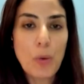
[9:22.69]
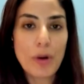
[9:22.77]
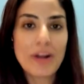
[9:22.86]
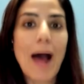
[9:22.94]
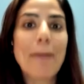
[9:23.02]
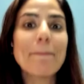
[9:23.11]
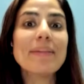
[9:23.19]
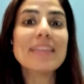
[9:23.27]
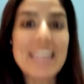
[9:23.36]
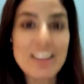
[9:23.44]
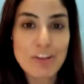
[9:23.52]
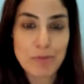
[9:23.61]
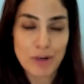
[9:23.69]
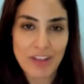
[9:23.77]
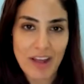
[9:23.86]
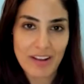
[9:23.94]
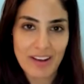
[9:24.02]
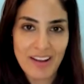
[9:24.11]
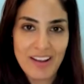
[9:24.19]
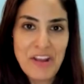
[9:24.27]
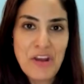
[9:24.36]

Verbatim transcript: would not please Muqtada.